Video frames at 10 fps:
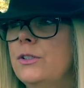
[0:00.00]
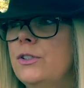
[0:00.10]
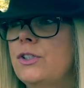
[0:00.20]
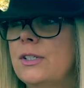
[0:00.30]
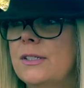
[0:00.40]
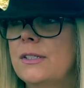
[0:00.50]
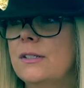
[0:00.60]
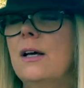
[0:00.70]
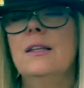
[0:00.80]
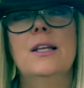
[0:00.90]
just
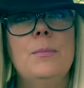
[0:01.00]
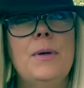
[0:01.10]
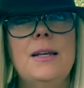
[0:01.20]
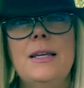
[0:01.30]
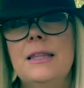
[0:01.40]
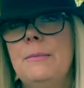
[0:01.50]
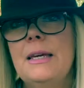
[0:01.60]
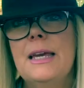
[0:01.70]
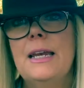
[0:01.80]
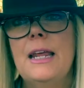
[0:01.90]
a little bit in the
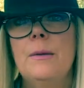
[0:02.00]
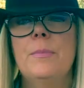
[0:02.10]
beginning,